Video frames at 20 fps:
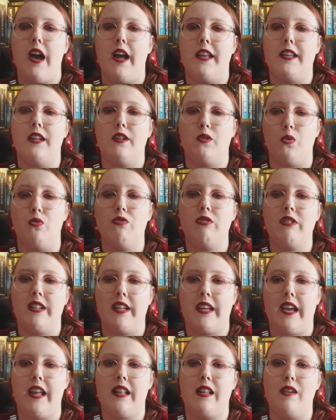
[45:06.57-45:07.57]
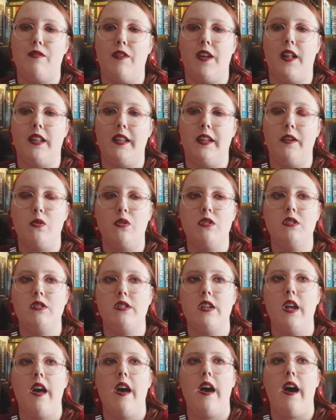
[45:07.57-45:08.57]
and you don't really get it from
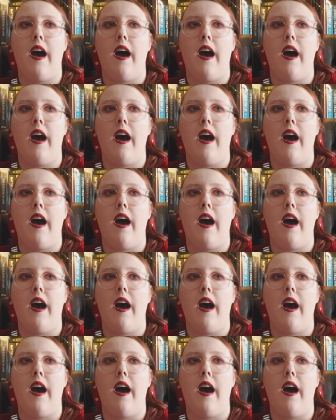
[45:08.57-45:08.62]
Cleo's.